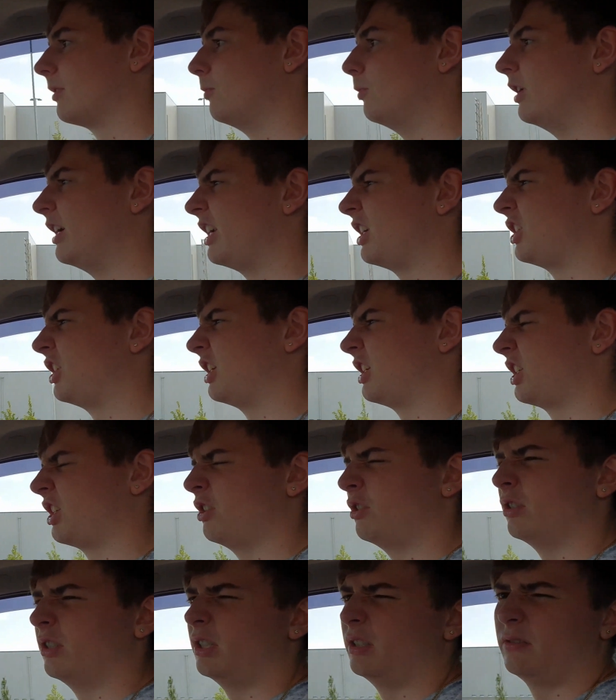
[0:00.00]
which is
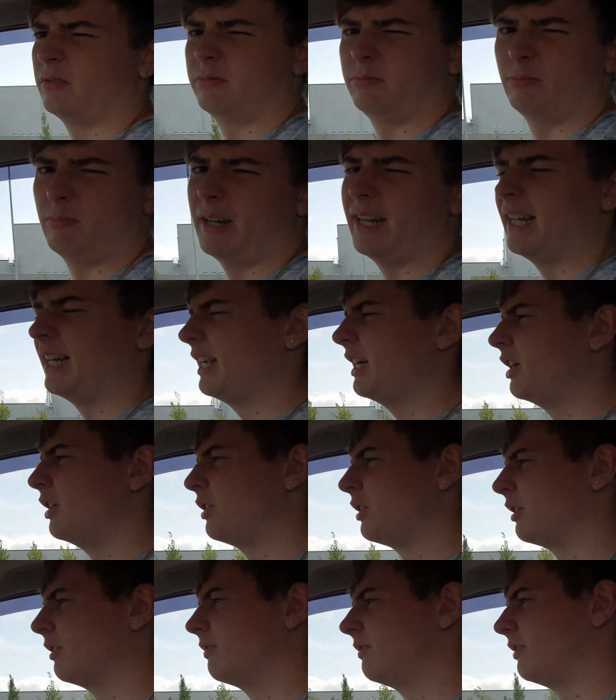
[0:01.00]
sort of
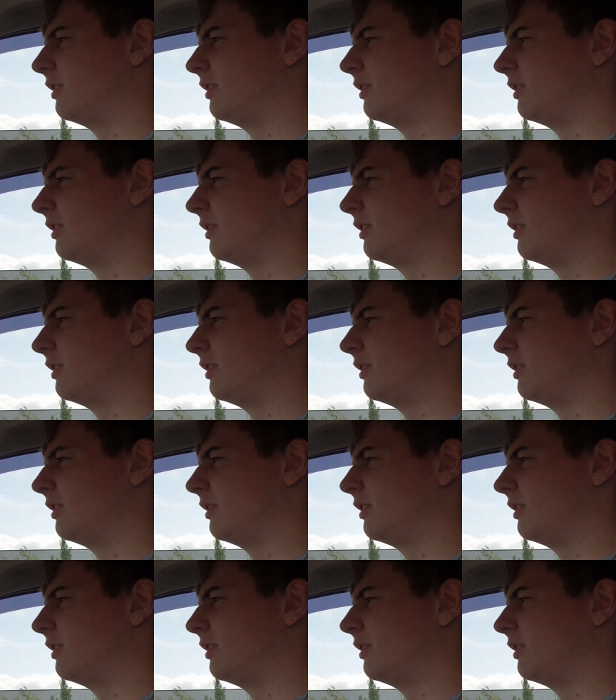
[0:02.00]
mediocre